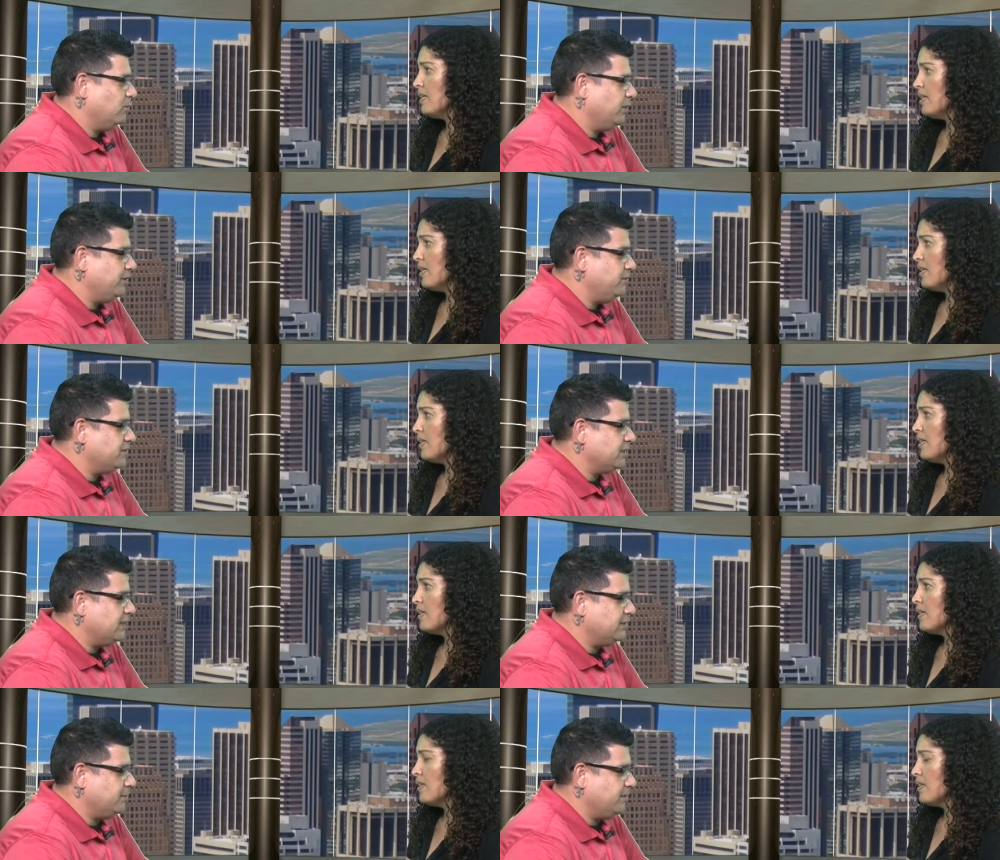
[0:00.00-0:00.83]
Speaker 1: What do you
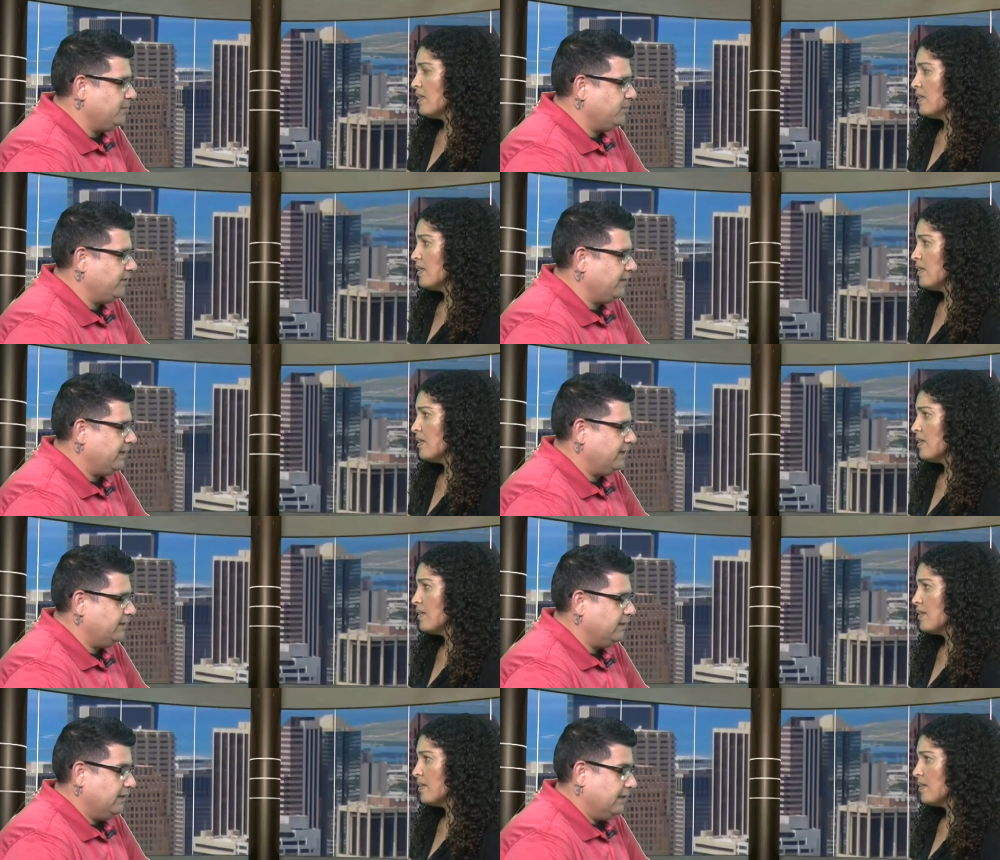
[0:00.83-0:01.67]
say to people that
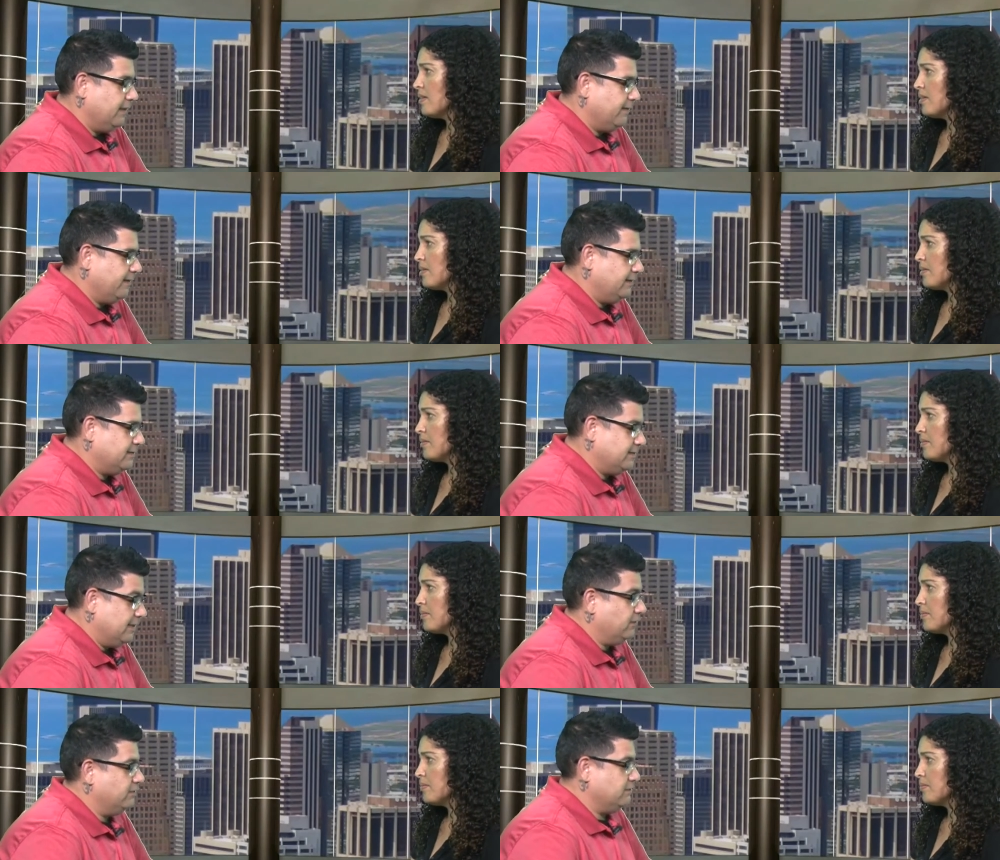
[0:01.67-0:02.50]
that
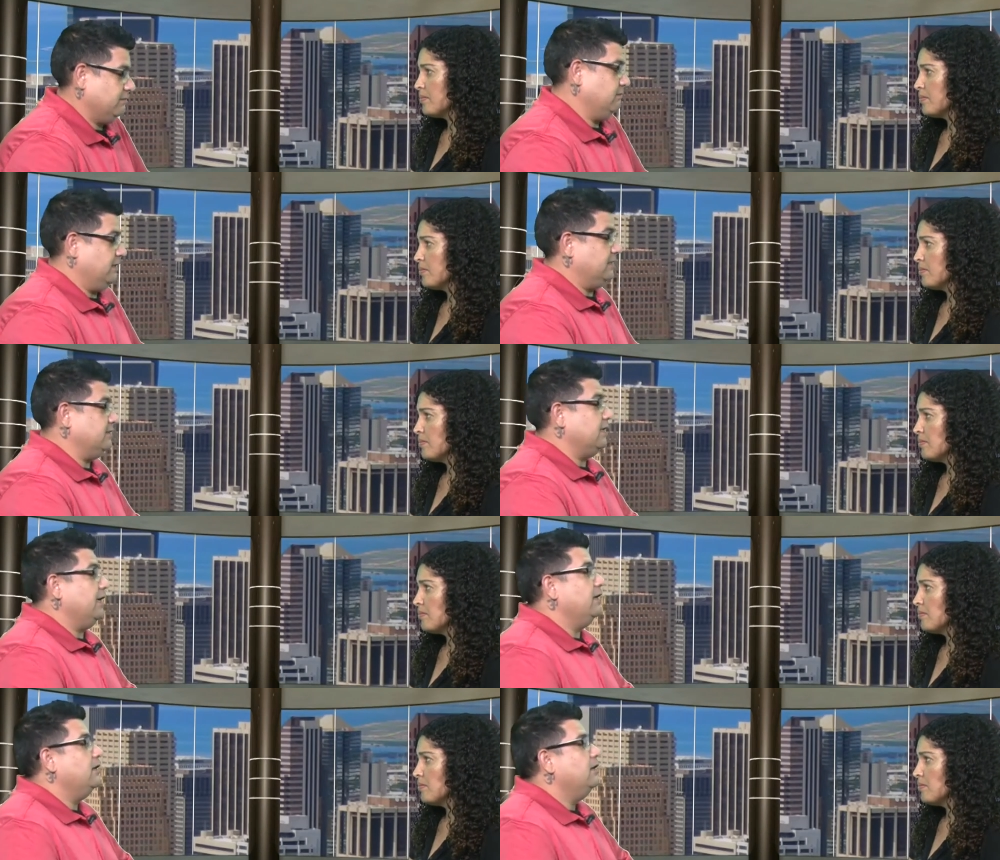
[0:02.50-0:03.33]
tell that
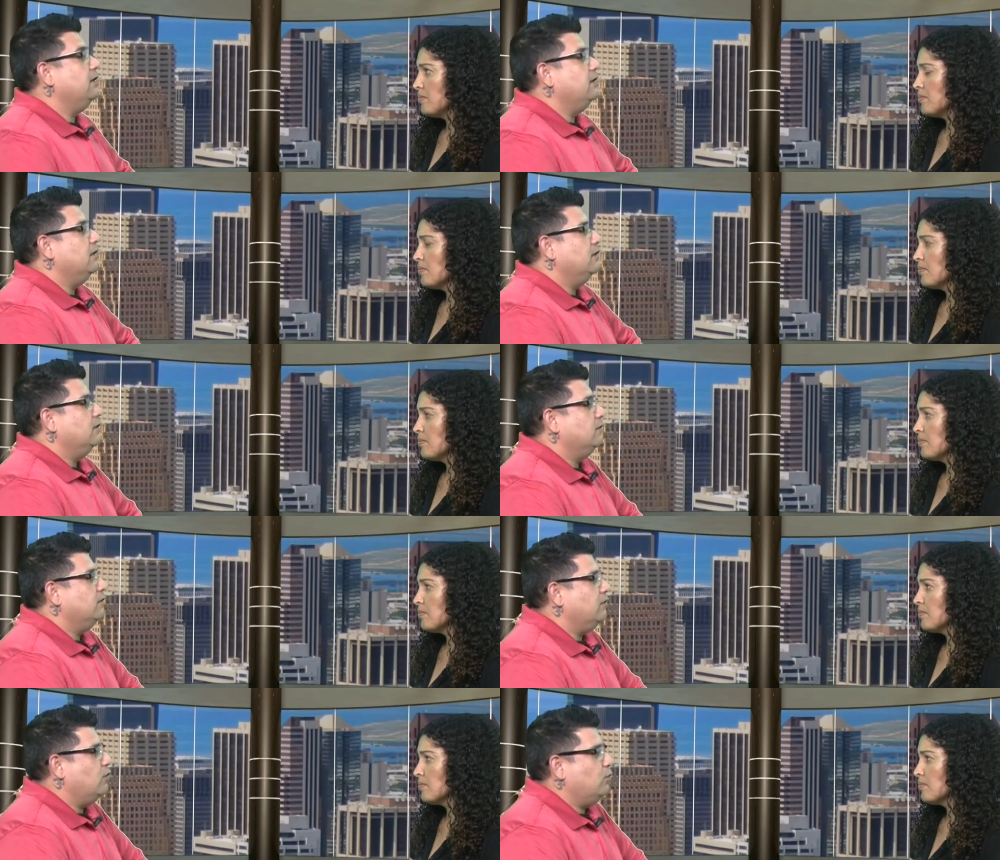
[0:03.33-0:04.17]
say
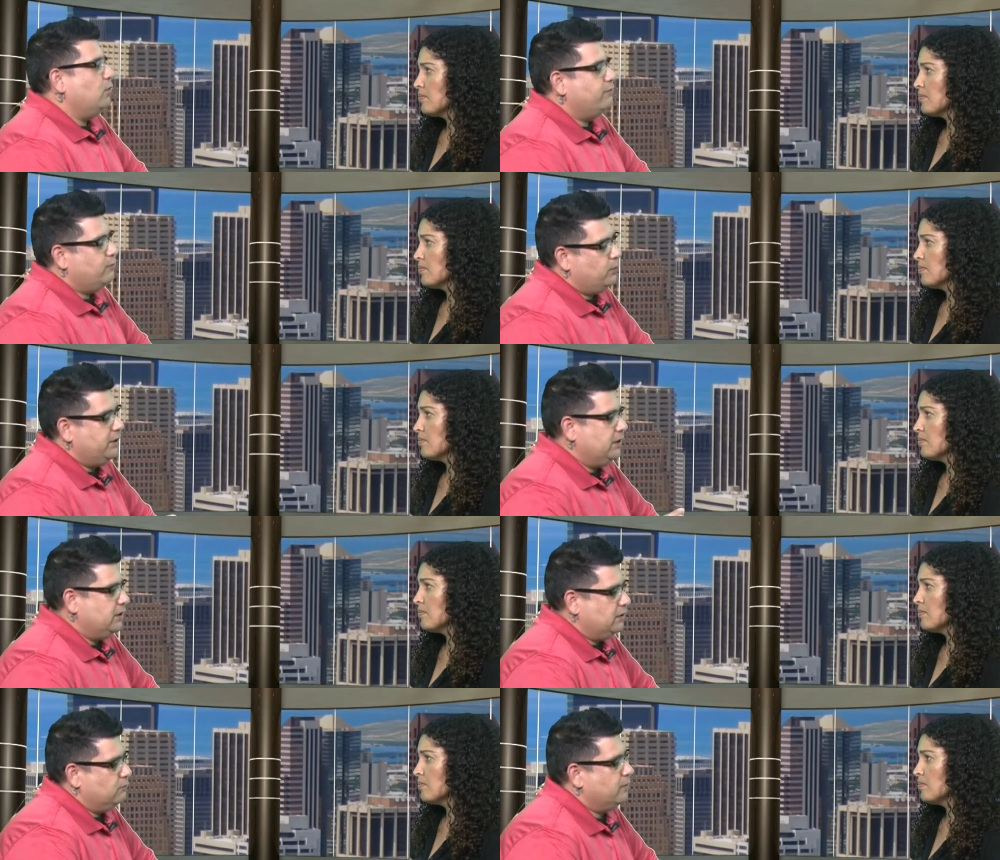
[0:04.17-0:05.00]
oh, if
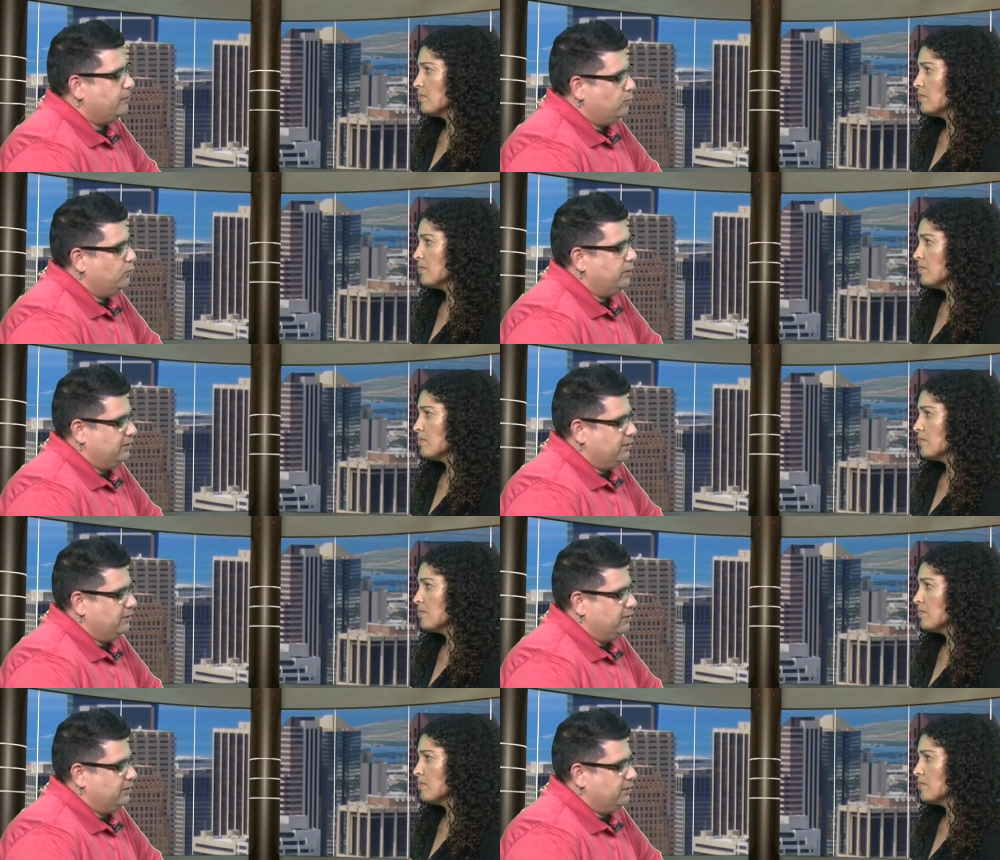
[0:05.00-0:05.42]
we re re